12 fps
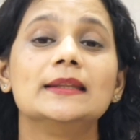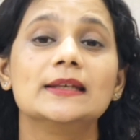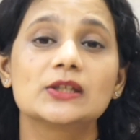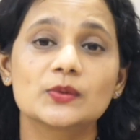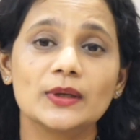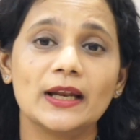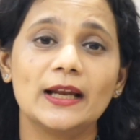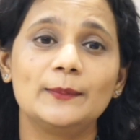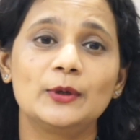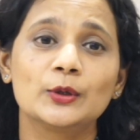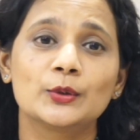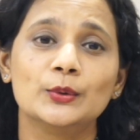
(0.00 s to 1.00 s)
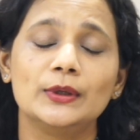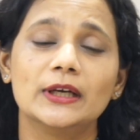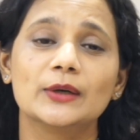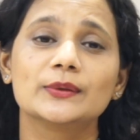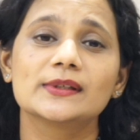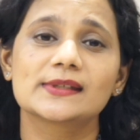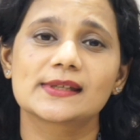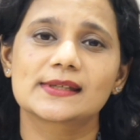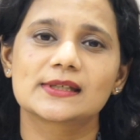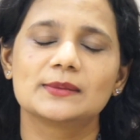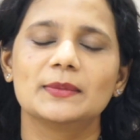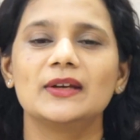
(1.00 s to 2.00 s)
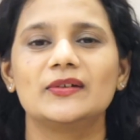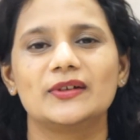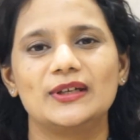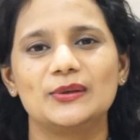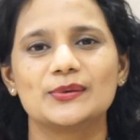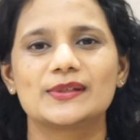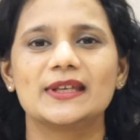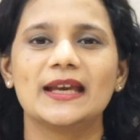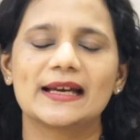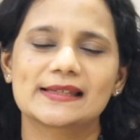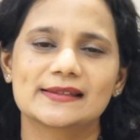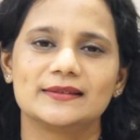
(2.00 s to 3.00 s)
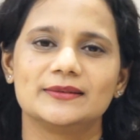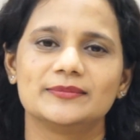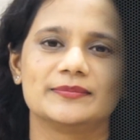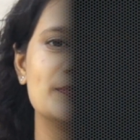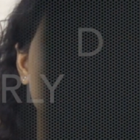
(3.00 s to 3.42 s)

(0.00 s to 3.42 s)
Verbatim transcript: This will help to cool down the system and reduce the acid.